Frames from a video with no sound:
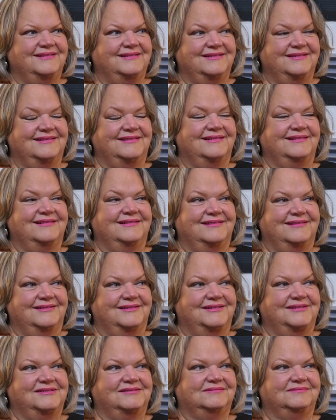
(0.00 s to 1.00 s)
with.
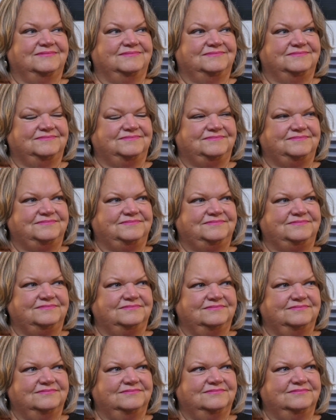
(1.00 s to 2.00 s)
And,
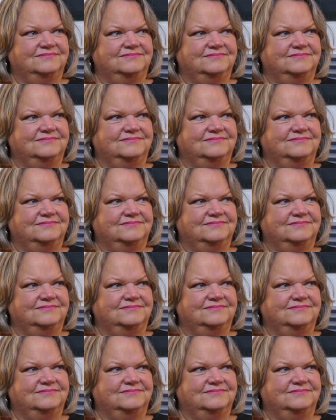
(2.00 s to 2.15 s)
you know, they